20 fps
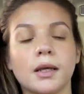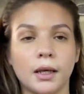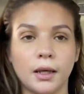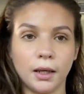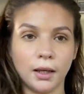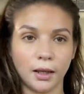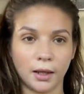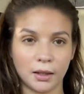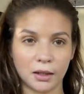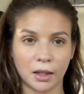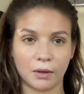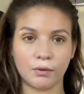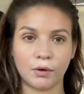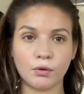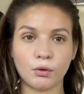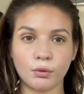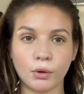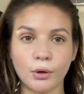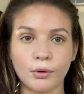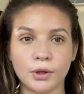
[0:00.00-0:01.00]
and I've
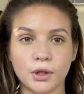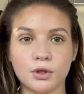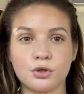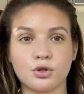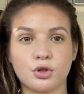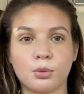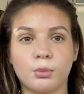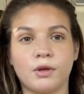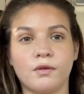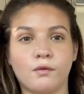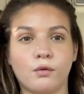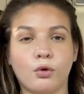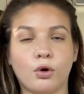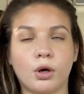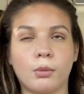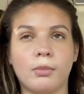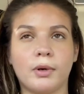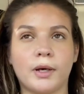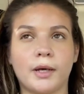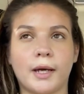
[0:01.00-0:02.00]
never wrote in a journal
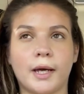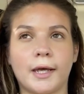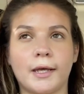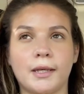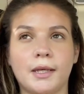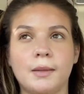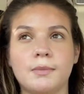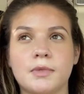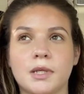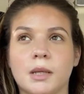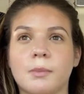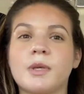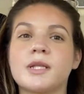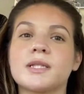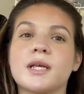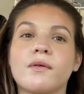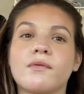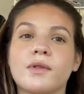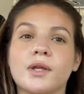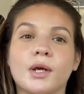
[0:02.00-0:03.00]
before, but I keep telling
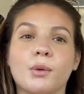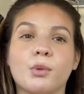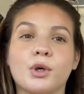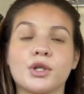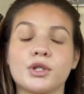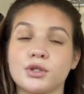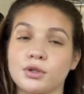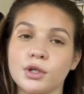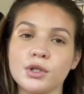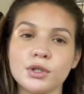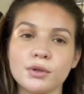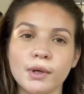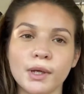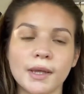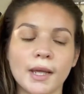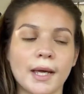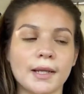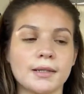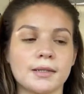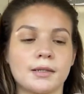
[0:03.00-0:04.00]
myself that I want to start doing
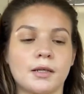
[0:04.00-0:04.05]
that.